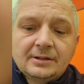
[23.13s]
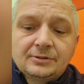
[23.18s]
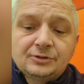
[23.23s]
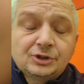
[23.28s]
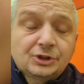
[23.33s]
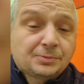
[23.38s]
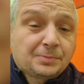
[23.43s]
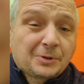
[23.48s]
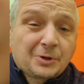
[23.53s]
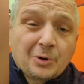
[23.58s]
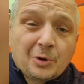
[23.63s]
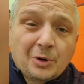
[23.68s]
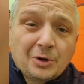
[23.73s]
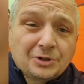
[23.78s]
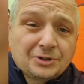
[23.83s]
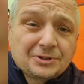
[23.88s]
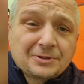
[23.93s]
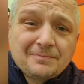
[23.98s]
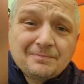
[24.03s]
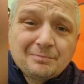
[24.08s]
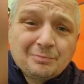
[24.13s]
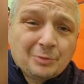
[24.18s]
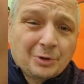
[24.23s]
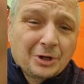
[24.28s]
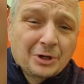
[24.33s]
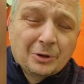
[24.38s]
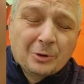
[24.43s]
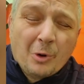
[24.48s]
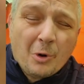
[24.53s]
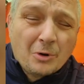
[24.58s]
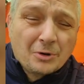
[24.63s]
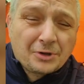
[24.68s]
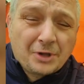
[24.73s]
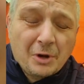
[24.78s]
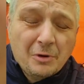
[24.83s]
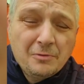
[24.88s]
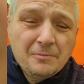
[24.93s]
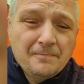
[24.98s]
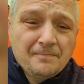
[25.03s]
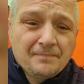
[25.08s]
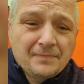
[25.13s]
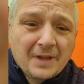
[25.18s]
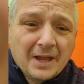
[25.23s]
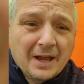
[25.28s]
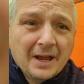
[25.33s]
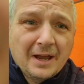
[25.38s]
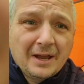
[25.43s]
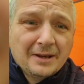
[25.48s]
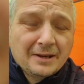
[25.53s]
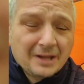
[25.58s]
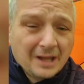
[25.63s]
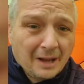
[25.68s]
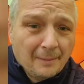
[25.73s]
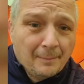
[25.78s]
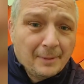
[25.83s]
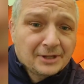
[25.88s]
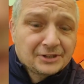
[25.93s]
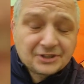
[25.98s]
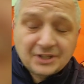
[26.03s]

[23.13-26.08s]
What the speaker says: just because we're in lockdown and I miss